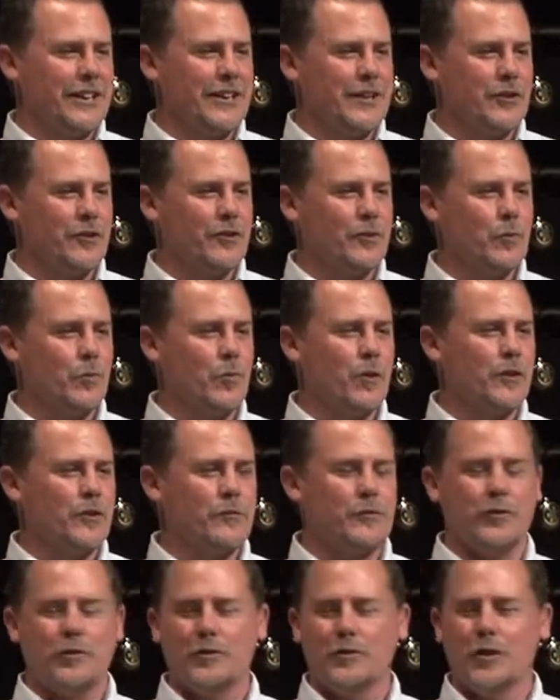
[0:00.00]
I hear the
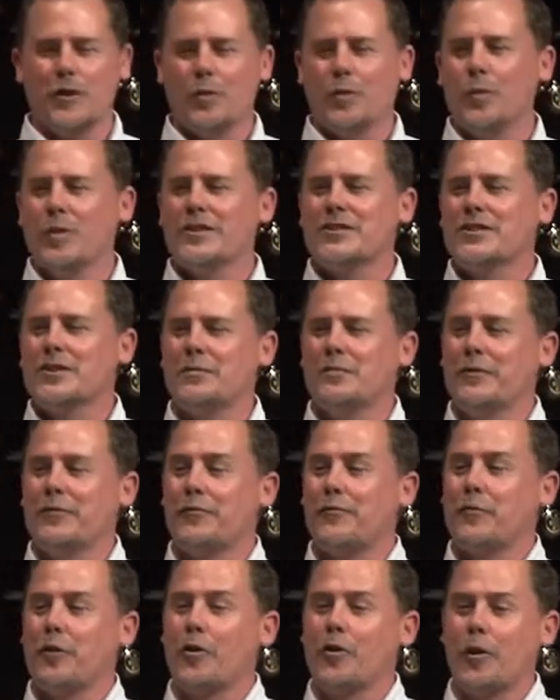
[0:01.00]
wonderful wisdom of
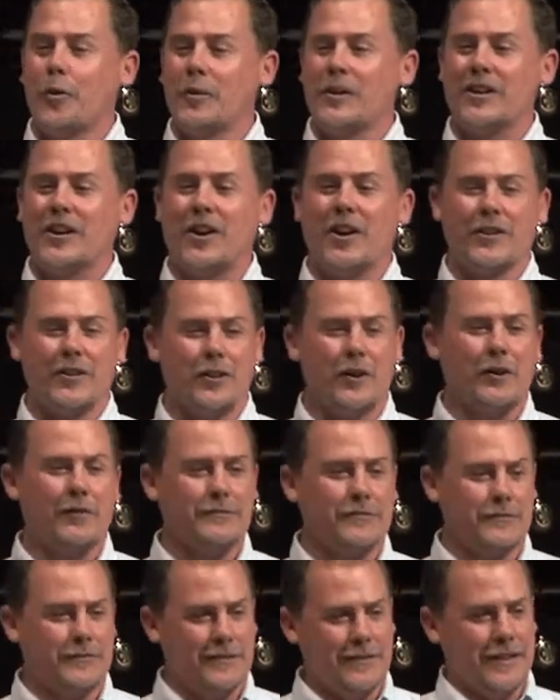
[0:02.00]
Frodo and
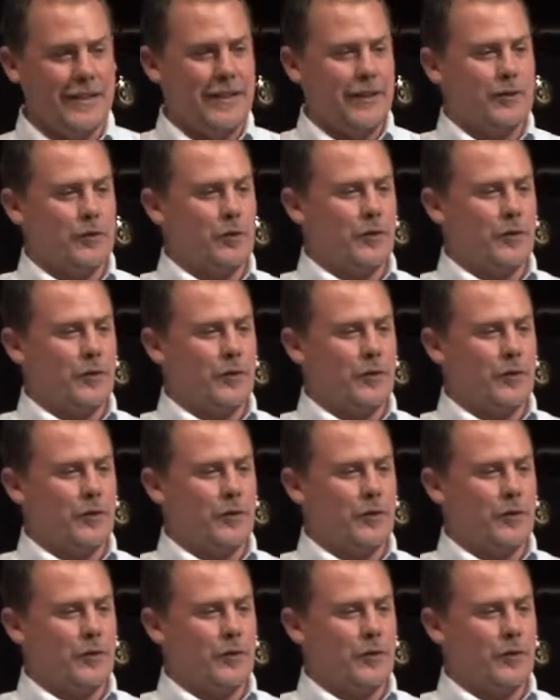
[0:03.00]
Gandalf. Any